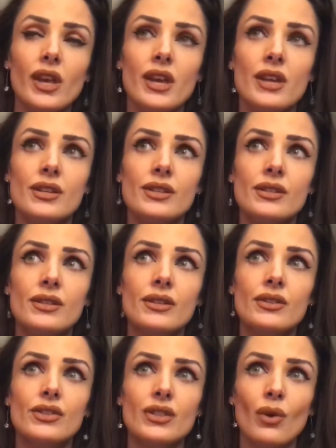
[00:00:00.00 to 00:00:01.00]
is
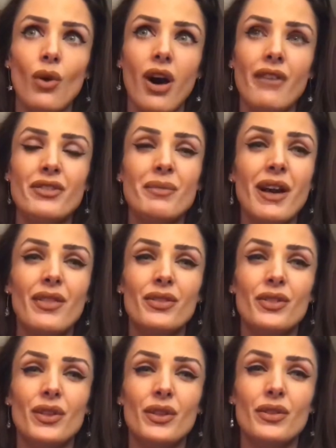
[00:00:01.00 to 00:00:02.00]
so often about
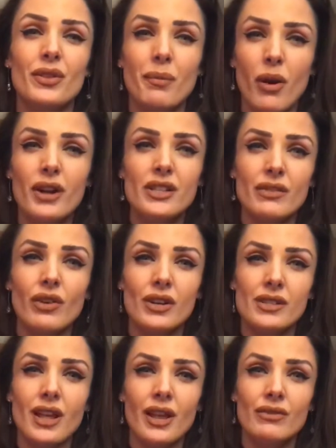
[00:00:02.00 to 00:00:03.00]
the parts of
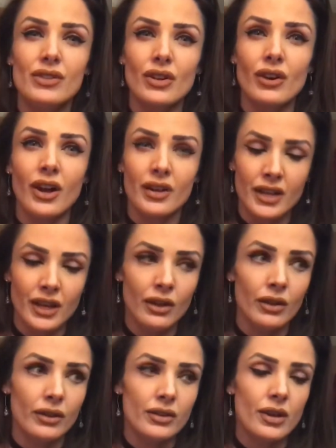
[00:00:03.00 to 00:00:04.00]
ourselves that are
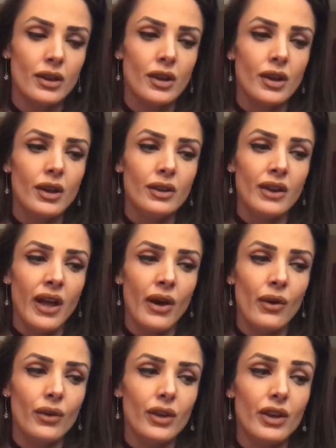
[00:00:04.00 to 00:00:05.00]
unhealed.
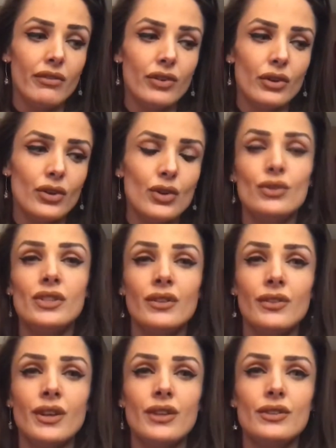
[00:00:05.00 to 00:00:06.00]
Now, if you're
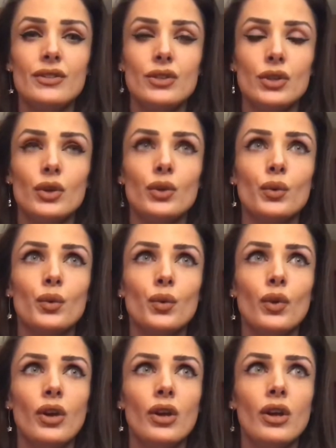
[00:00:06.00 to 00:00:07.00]
using this
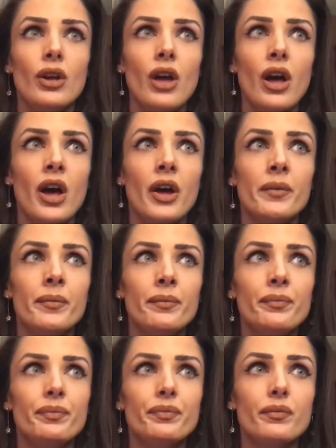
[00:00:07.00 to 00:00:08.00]
to,
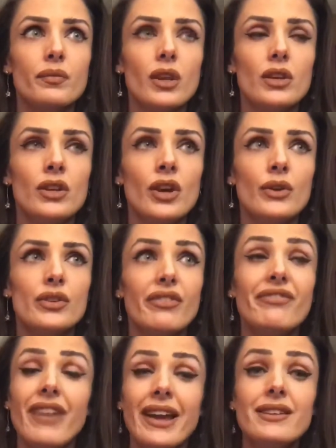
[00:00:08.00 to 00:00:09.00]
you know, to
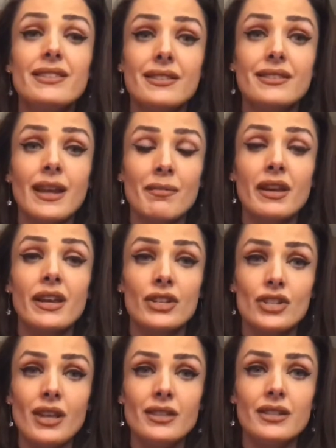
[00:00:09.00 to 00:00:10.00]
fight systemic
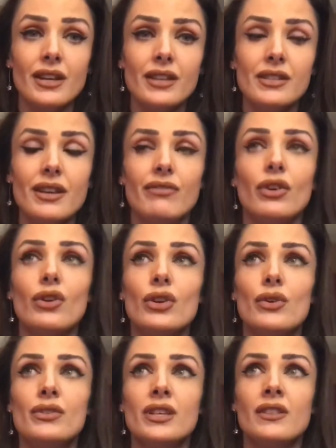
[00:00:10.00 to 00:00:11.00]
injustice, if you're
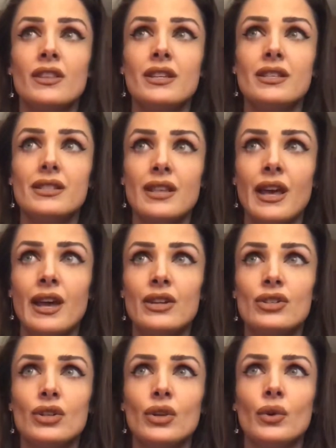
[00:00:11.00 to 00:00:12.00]
using this, say,
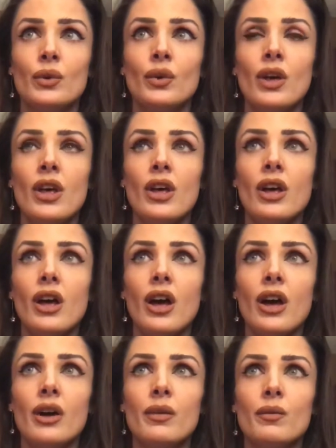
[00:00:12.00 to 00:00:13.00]
to,
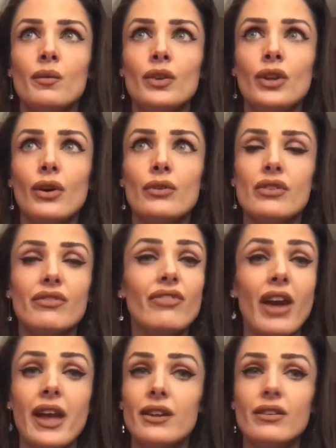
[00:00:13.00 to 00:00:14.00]
you know, to
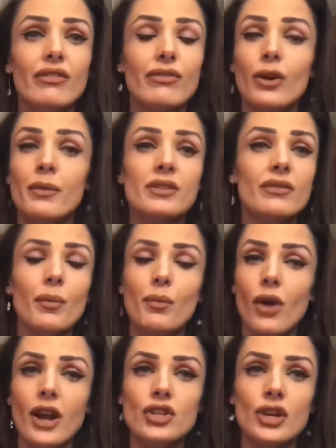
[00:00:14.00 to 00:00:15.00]
fight forms of
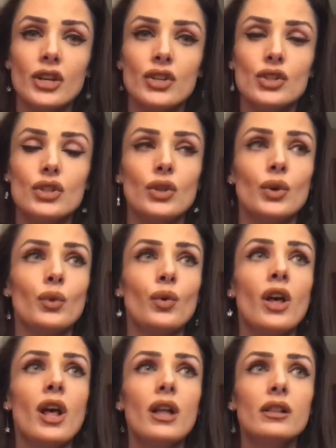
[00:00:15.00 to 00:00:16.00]
oppression, to
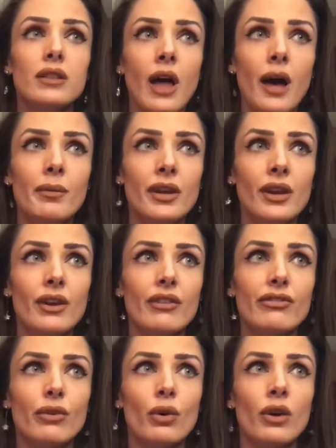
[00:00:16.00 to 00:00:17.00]
lobby
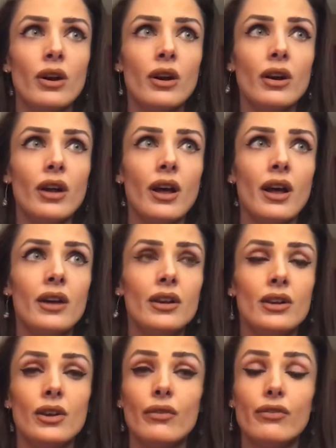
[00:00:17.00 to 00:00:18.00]
for,
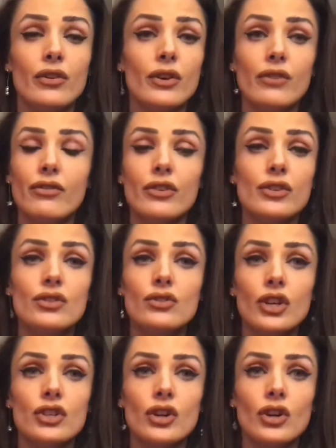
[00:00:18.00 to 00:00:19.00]
you know, for
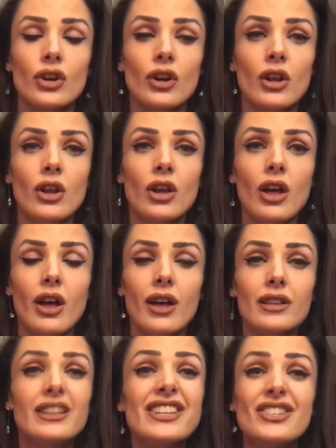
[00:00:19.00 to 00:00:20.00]
stricter
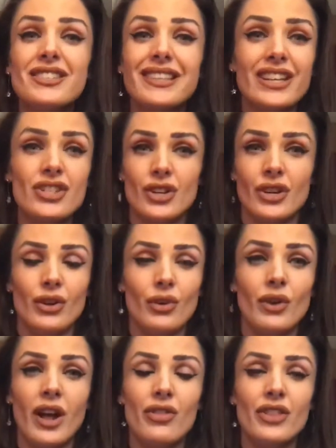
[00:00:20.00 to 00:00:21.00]
legislation
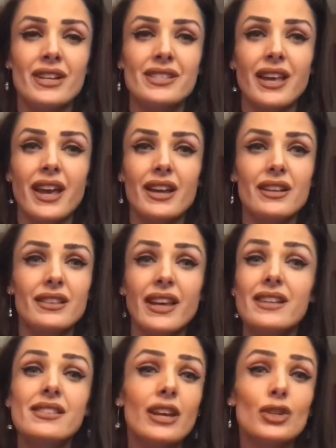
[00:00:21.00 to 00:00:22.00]
around things
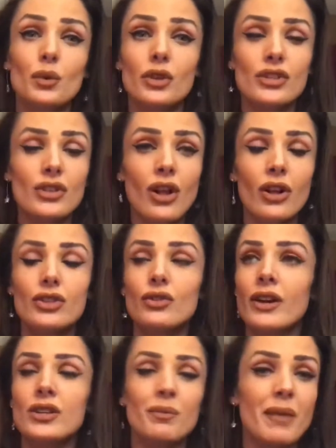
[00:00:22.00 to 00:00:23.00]
like sexual assault,
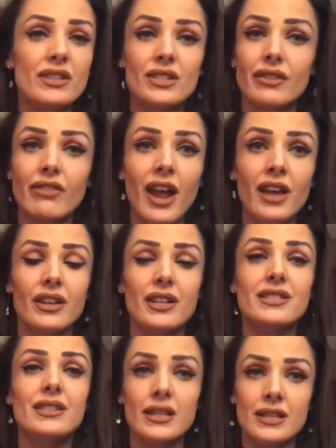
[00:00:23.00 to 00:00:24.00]
around domestic
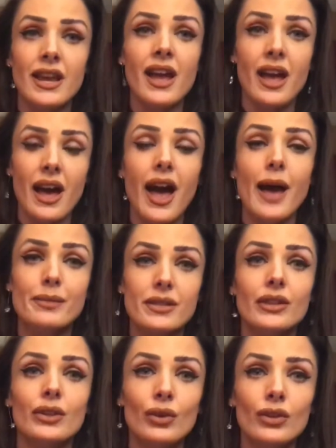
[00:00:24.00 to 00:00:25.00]
violence, then yeah,
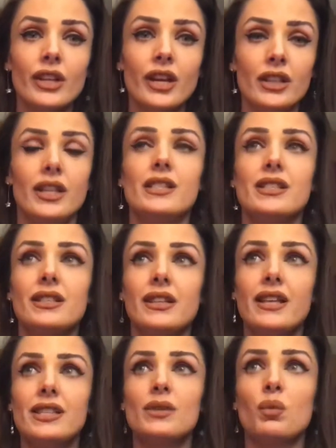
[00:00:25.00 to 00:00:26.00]
absolutely.
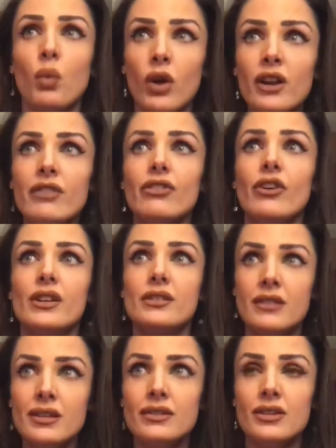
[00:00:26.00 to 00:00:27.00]
Let's work for a
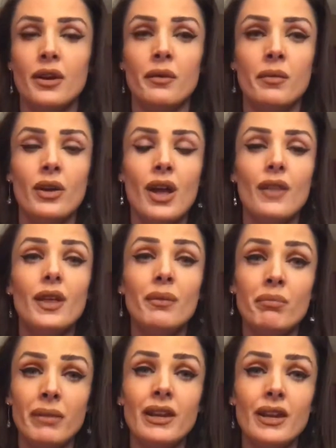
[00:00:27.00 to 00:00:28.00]
system that
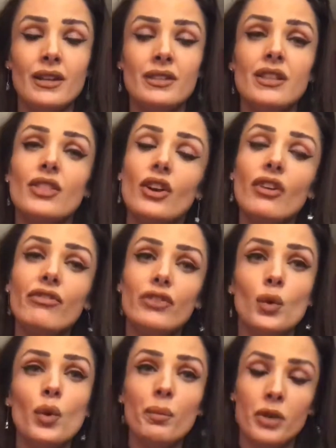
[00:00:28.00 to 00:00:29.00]
means that there are
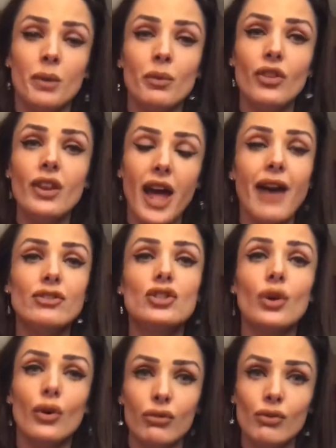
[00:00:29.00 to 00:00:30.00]
fewer people that have to
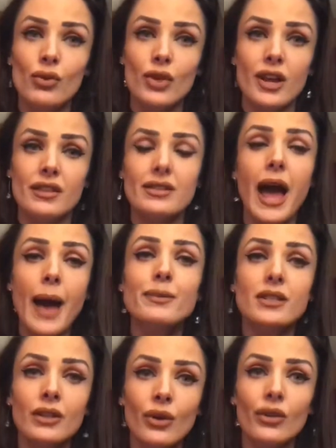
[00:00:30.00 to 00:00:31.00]
go through this.
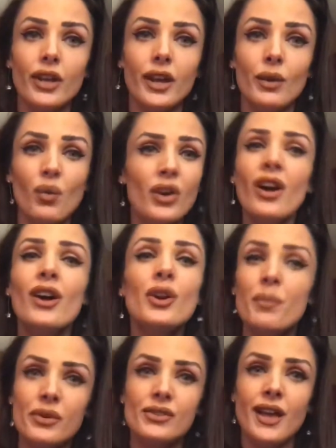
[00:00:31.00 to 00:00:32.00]
Absolutely,
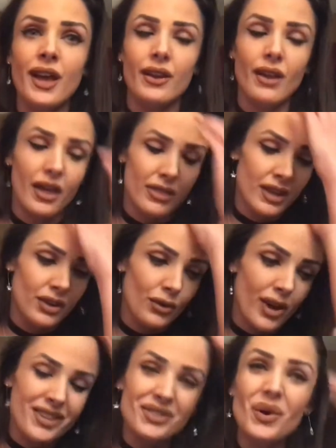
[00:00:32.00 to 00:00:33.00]
100%. I think you
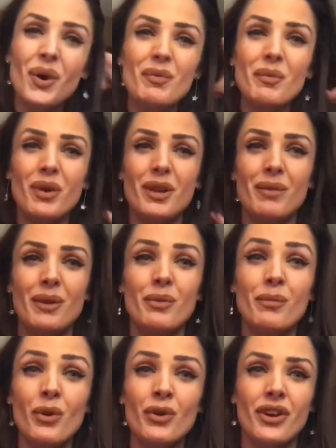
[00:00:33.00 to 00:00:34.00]
guys know I'm a pretty big
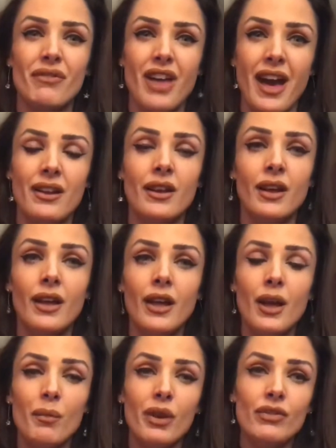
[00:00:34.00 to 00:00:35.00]
proponent of that.
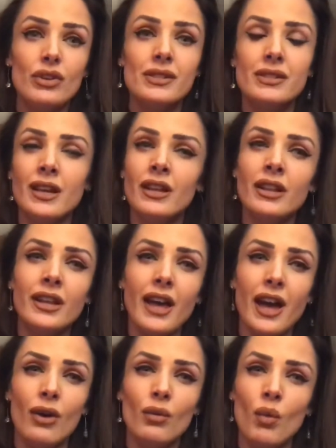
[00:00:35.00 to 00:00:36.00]
But if you're singling
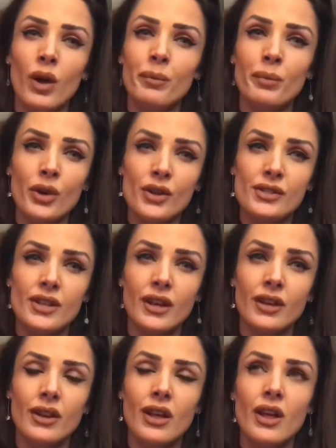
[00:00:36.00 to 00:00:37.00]
out one
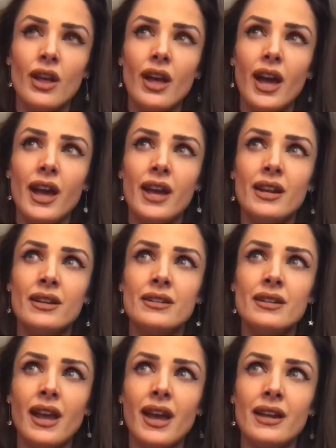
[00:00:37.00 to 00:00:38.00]
person
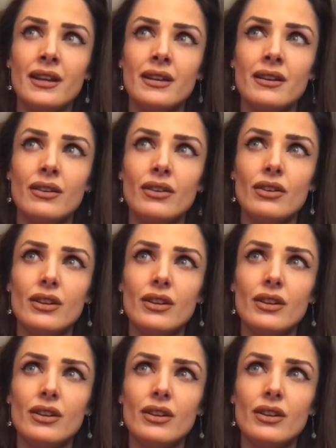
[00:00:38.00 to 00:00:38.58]
and